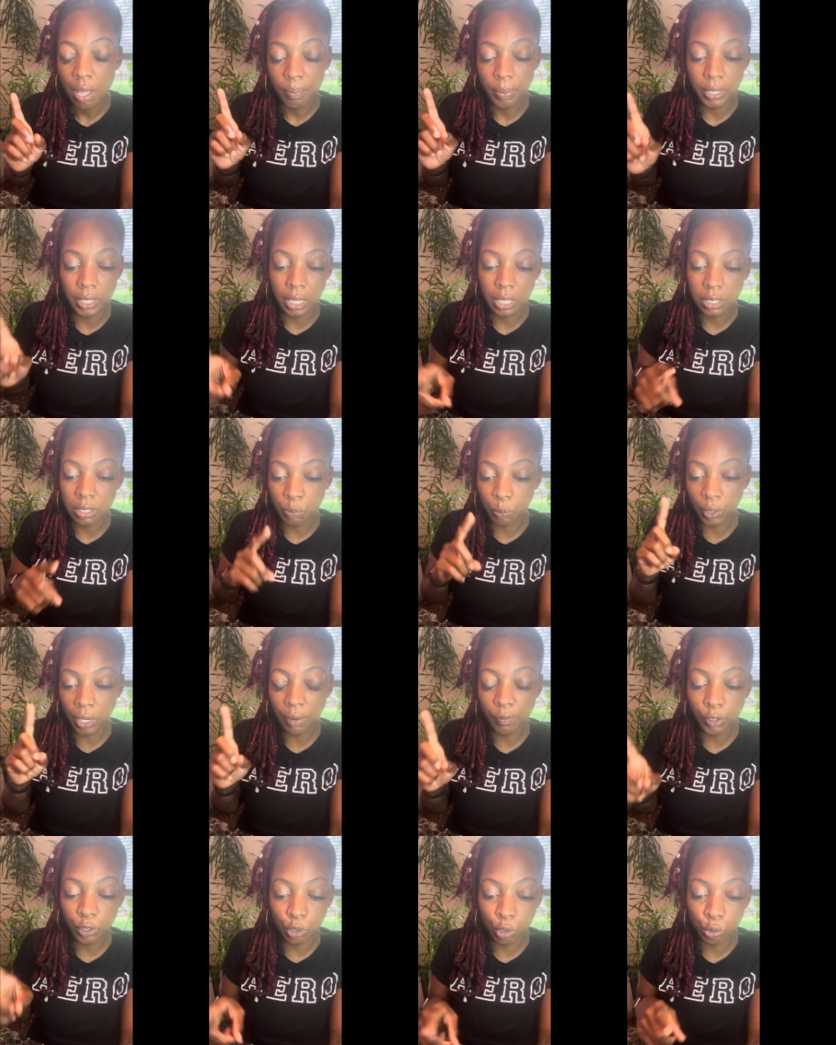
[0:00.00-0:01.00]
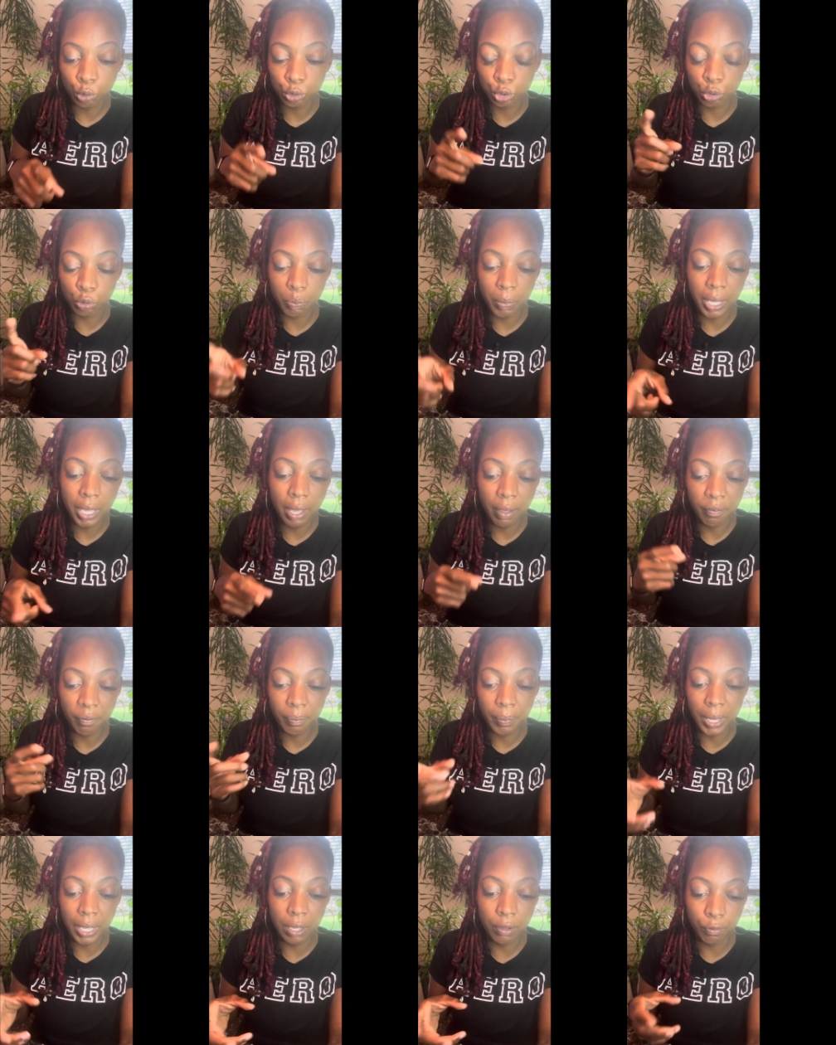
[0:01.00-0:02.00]
Because whatever goals you may have
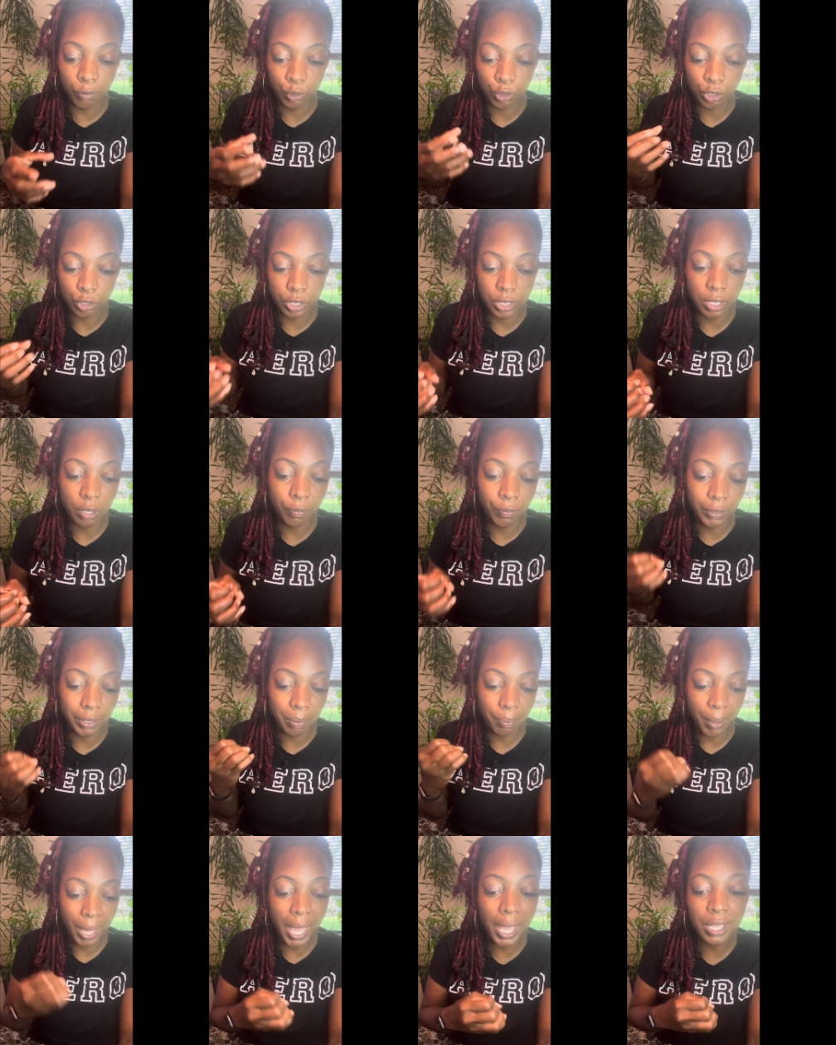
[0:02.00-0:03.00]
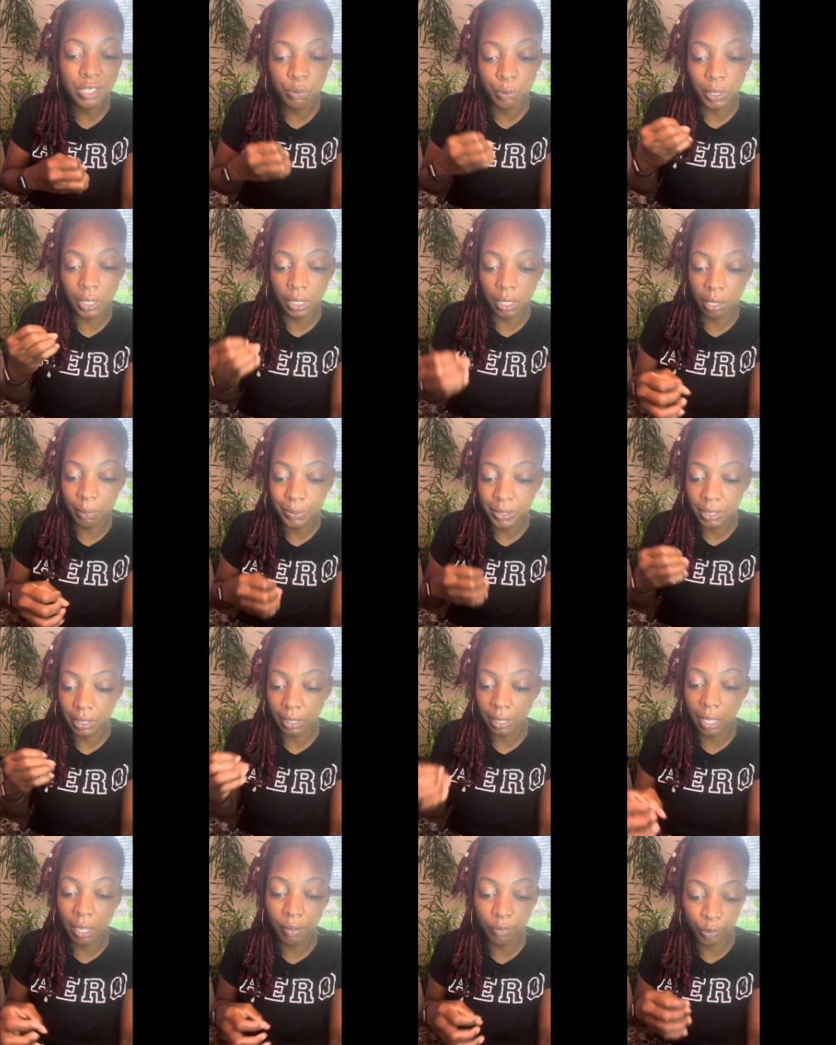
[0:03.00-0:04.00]
made for yourself in the past when it comes to
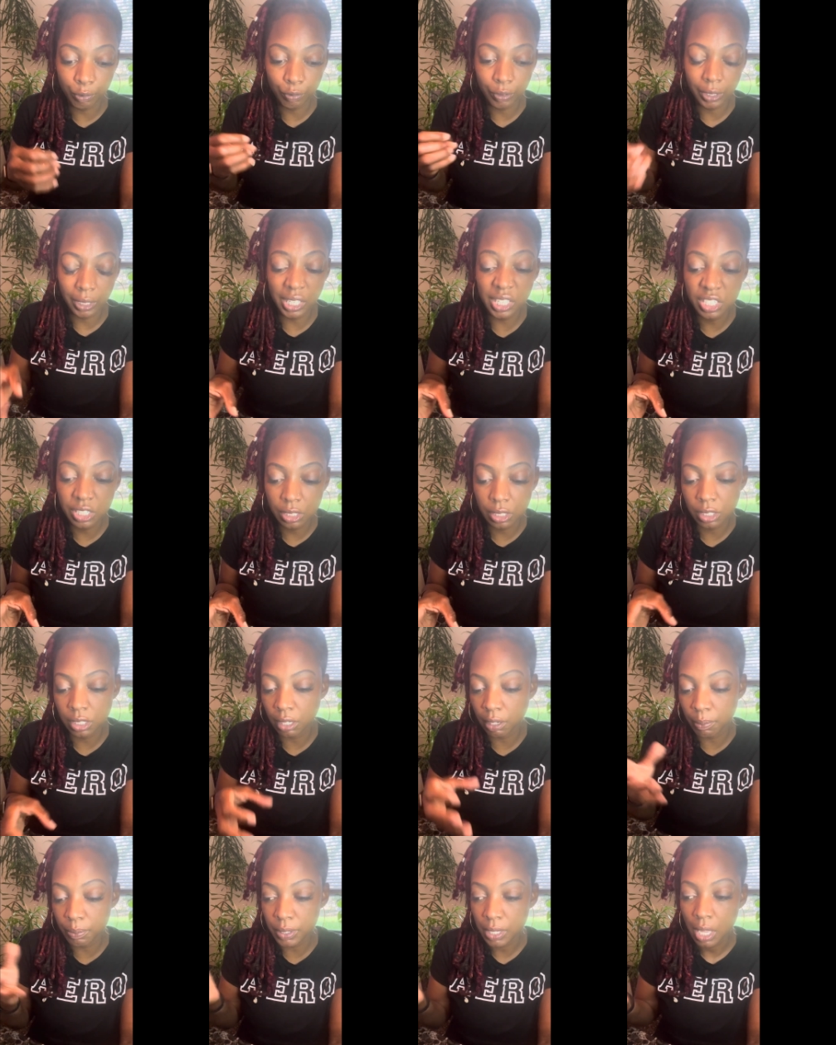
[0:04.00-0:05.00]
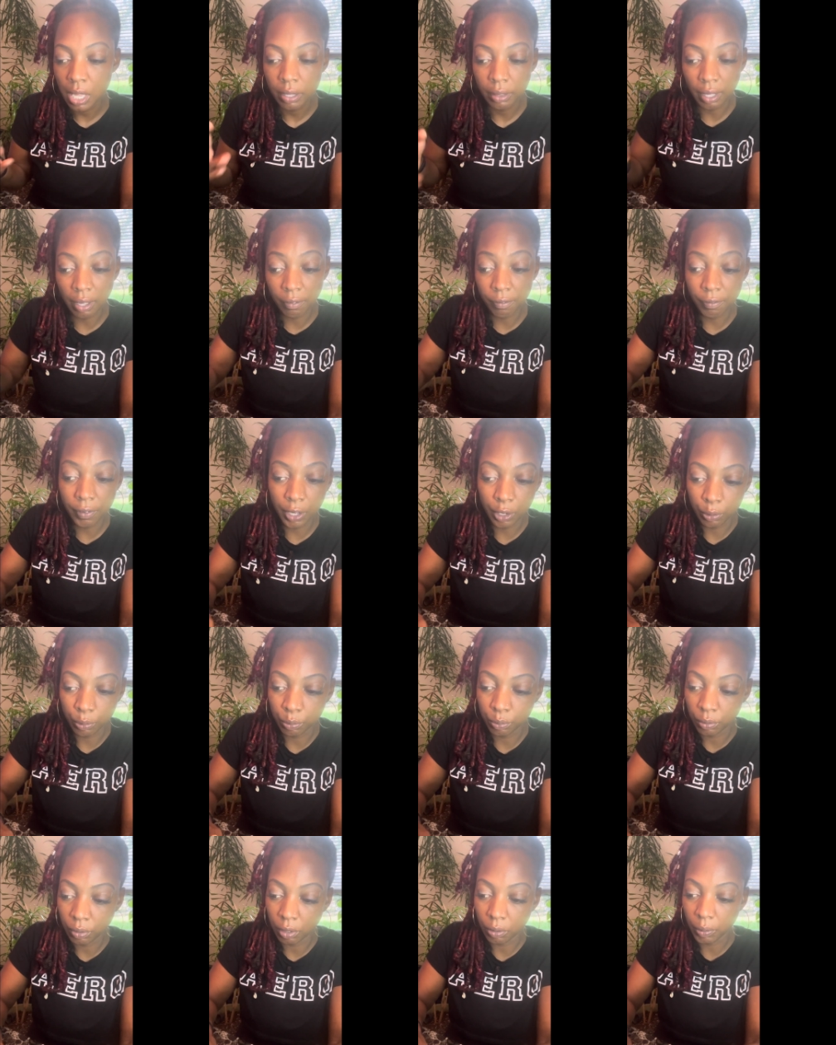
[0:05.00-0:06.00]
love and relationships, they failed,
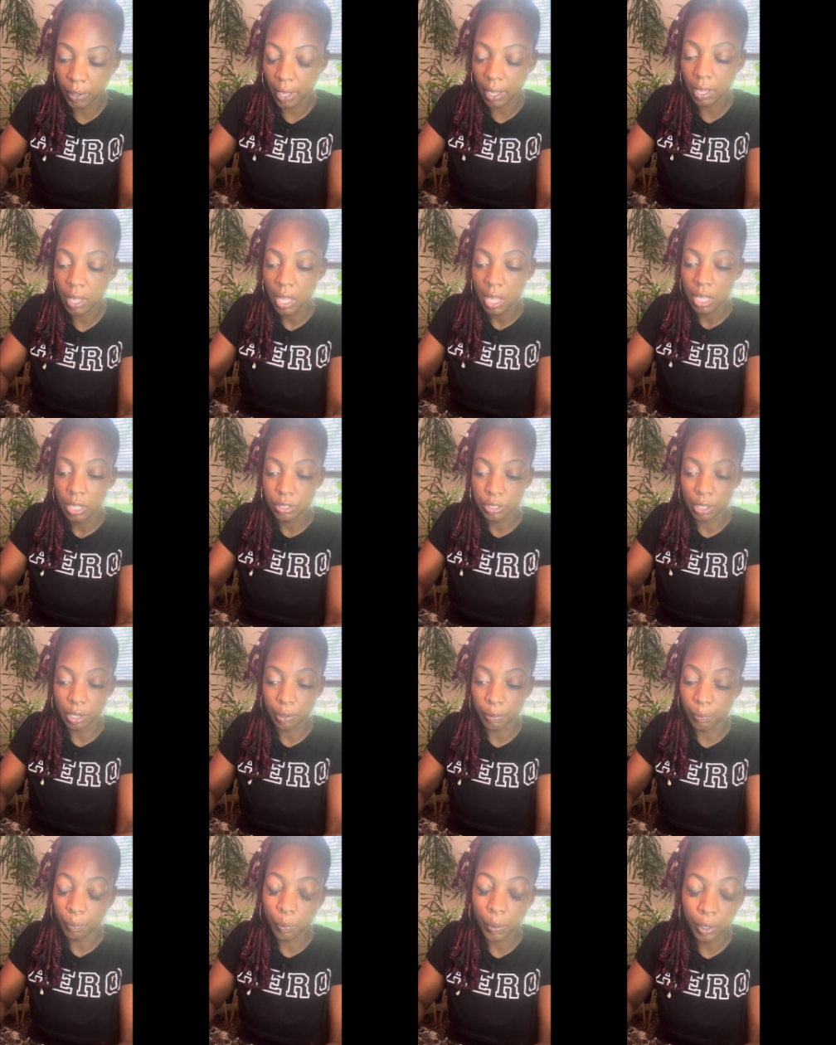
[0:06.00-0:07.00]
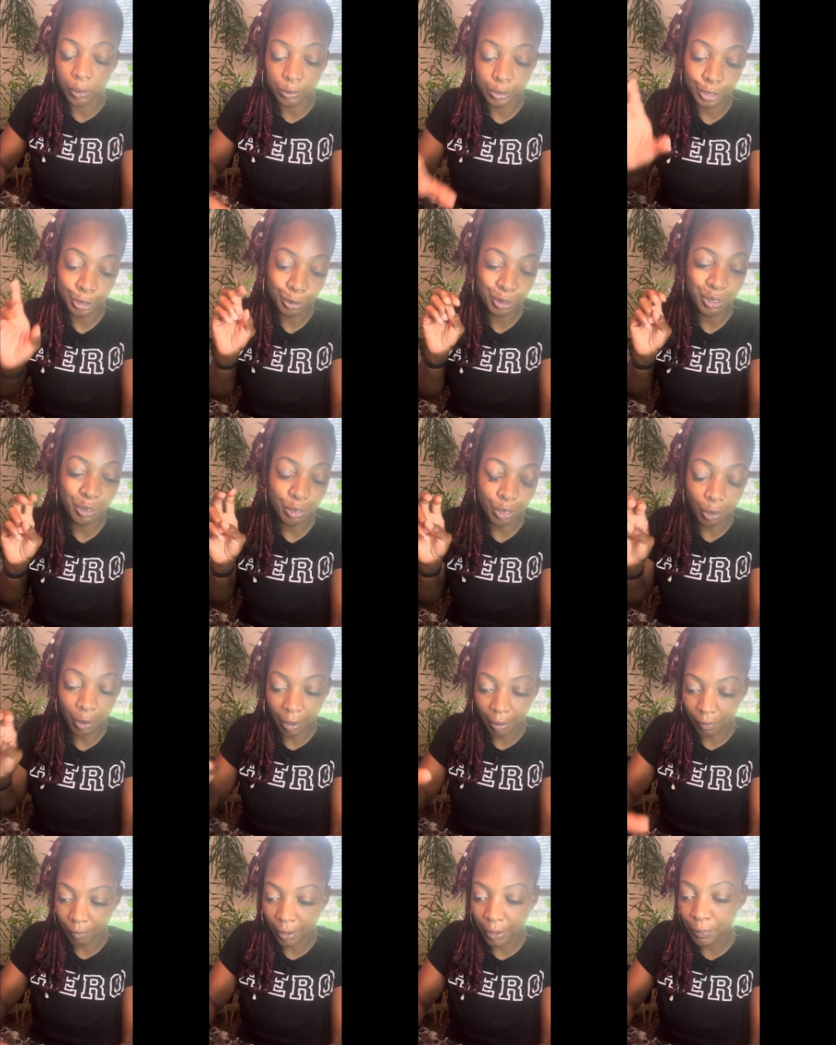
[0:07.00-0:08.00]
okay? So you
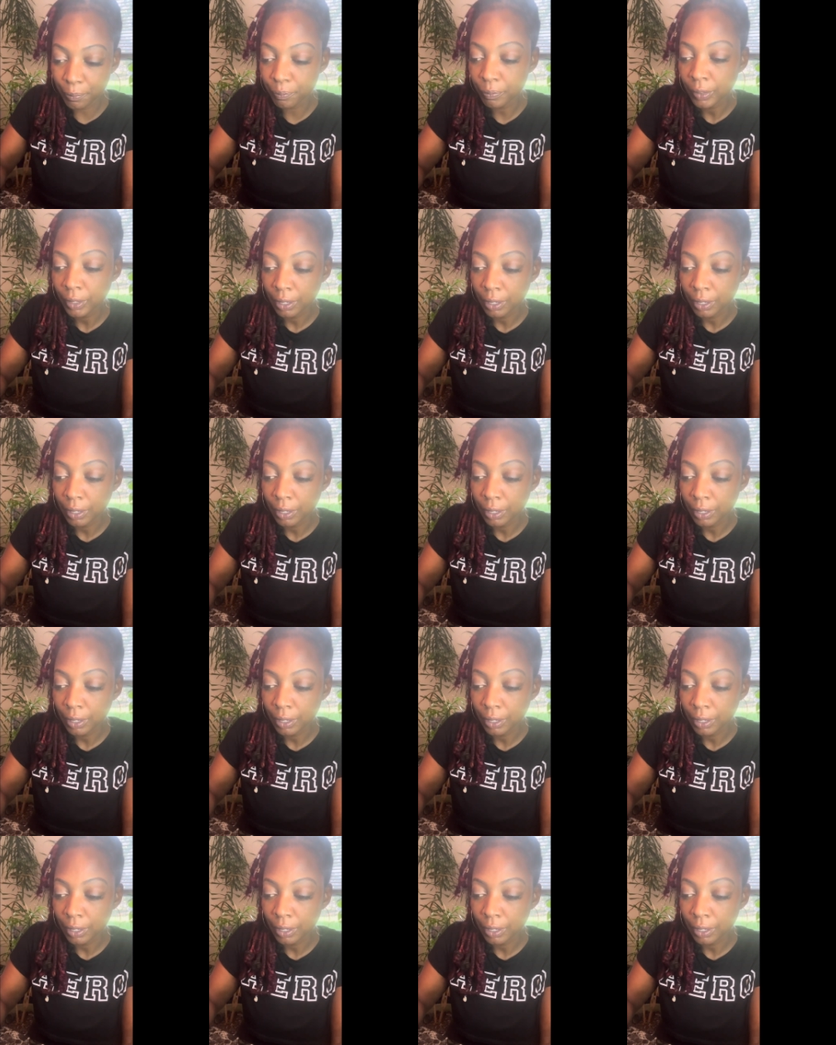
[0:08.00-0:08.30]
thought, right?